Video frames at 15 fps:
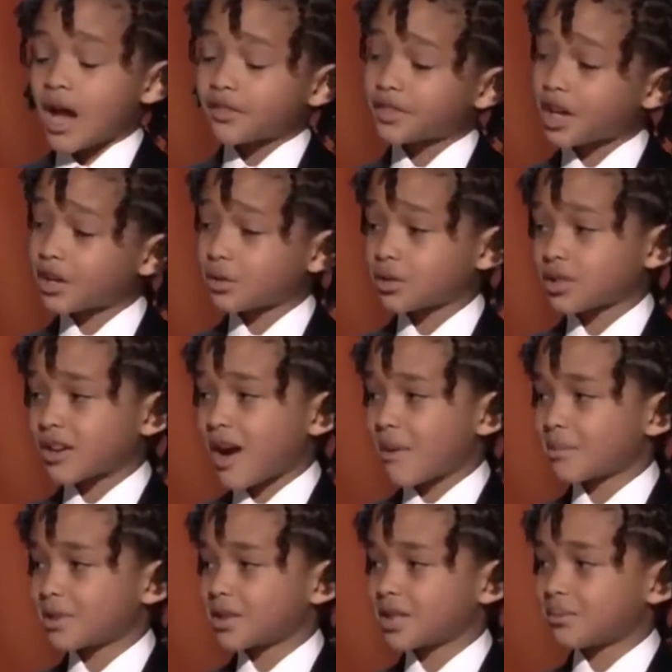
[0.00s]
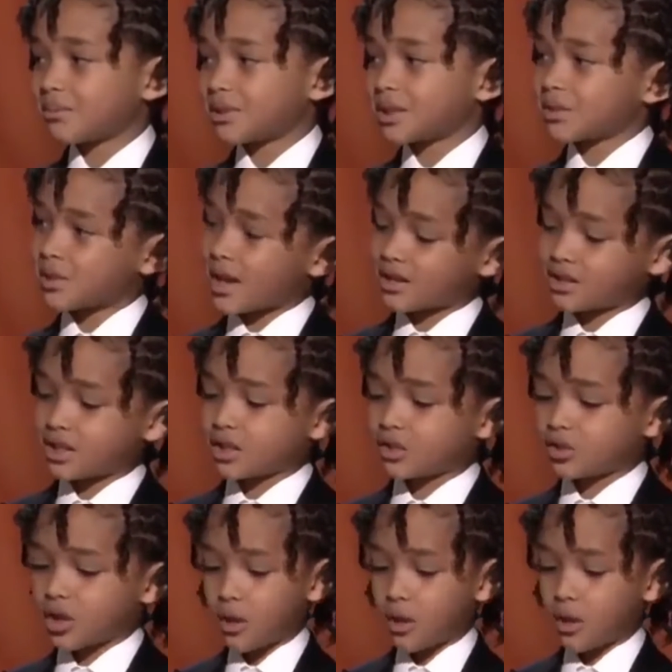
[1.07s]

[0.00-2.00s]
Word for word: I thought it was a comedy, but it was actually a